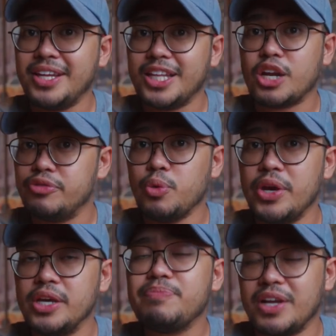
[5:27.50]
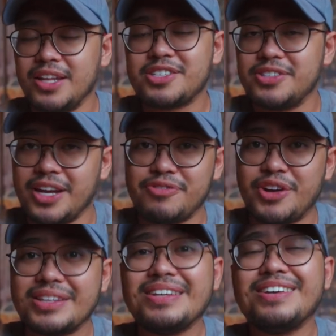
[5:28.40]
that out of the way, let's dive
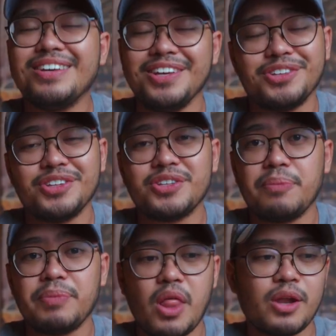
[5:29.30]
right into the topic.